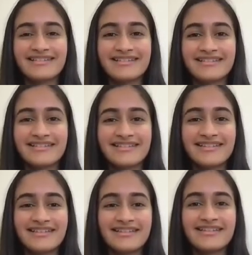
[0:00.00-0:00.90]

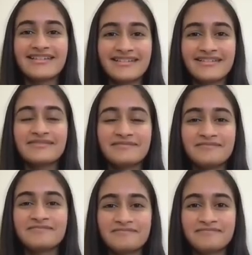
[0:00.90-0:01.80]

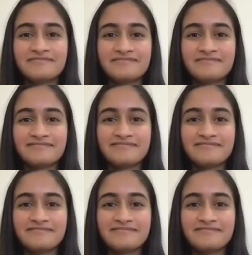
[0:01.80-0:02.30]
(silent)